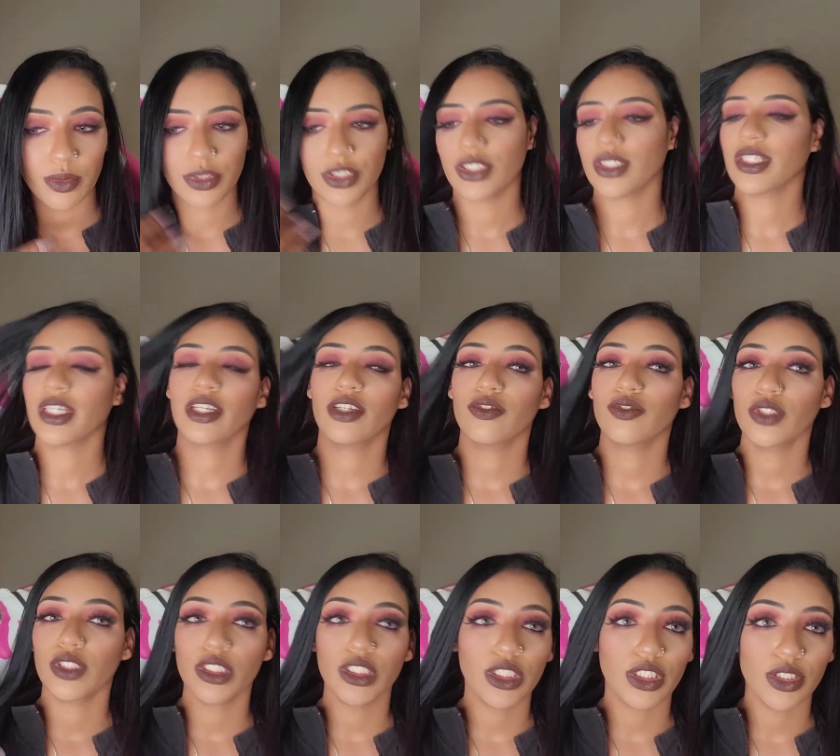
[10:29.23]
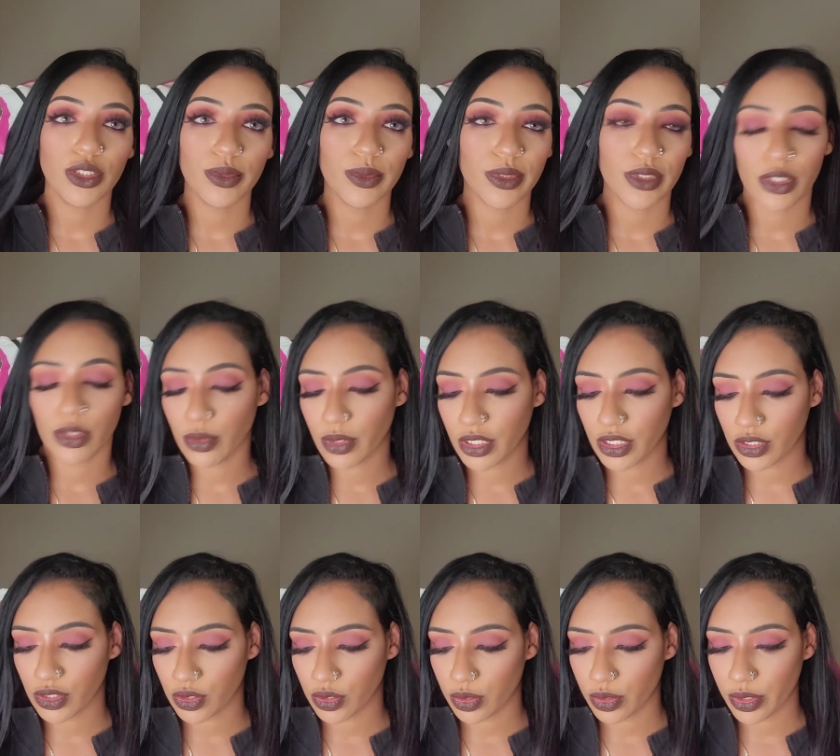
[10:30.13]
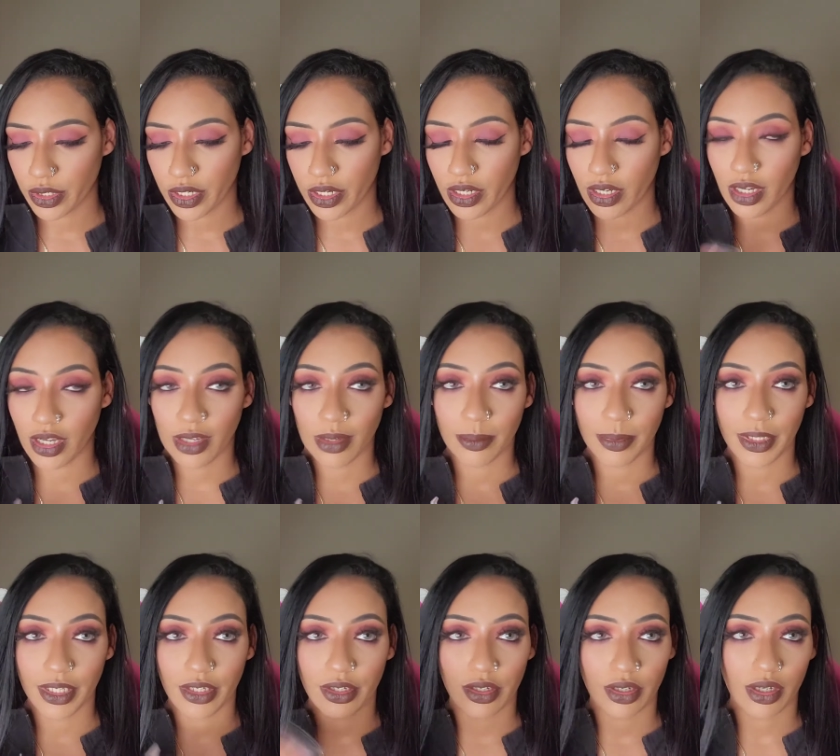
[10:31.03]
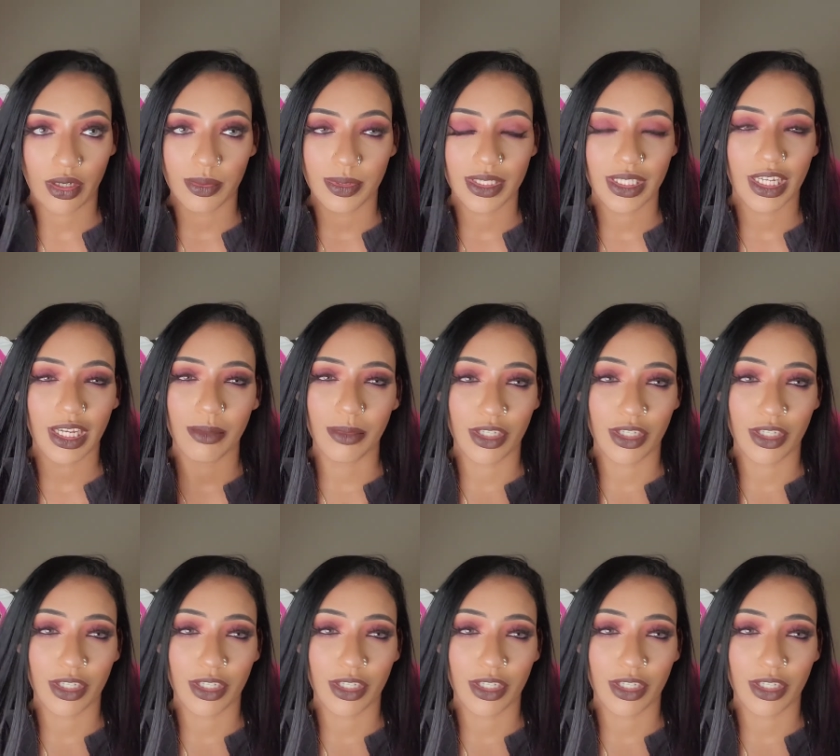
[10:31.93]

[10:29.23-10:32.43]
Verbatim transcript: which is like a really cute clothing store up here upstate.